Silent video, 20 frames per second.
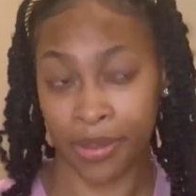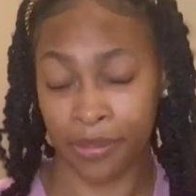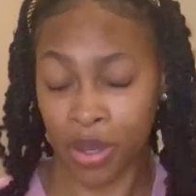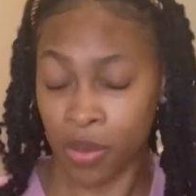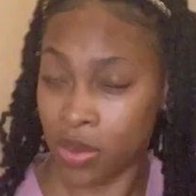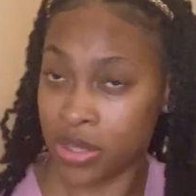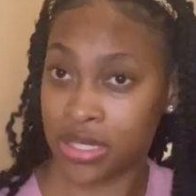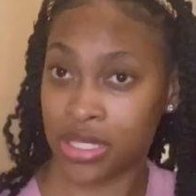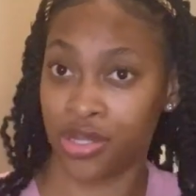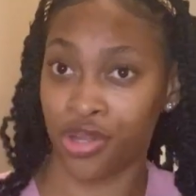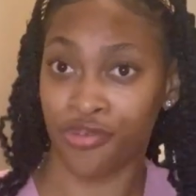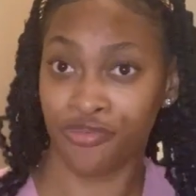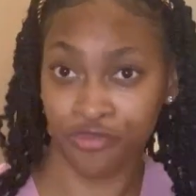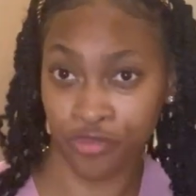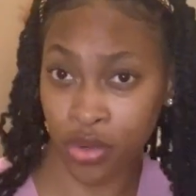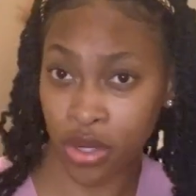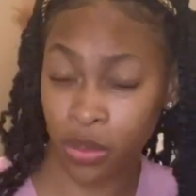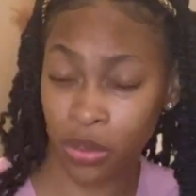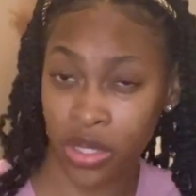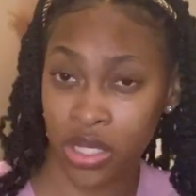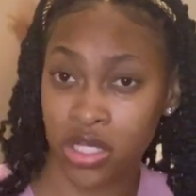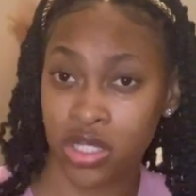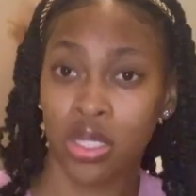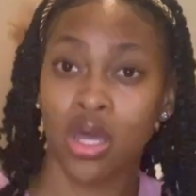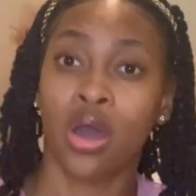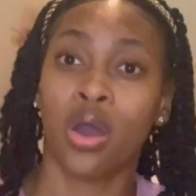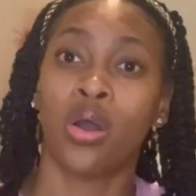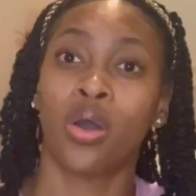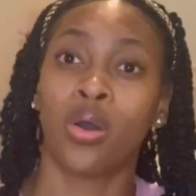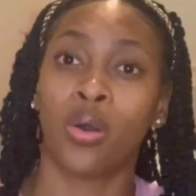It was either 4 weeks
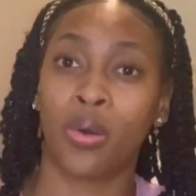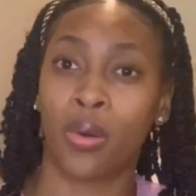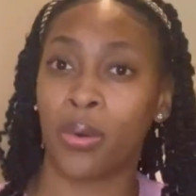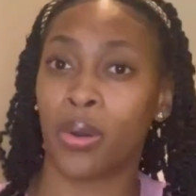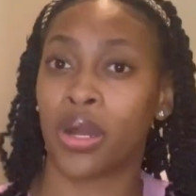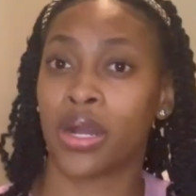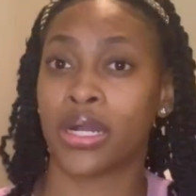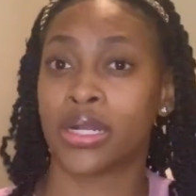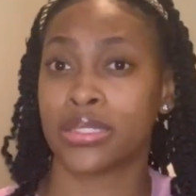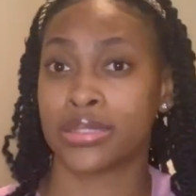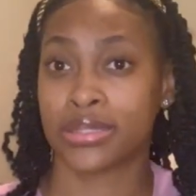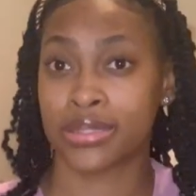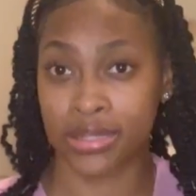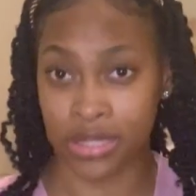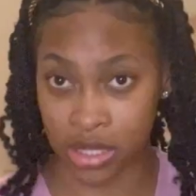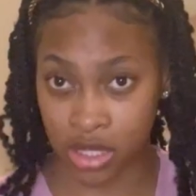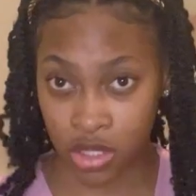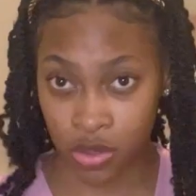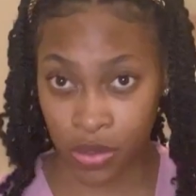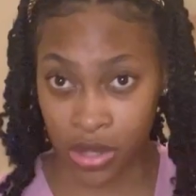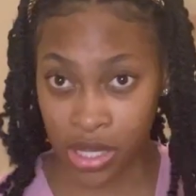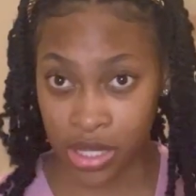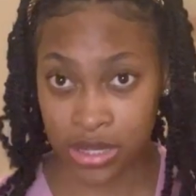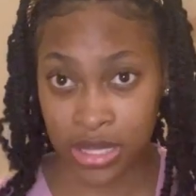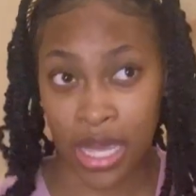or 6 weeks,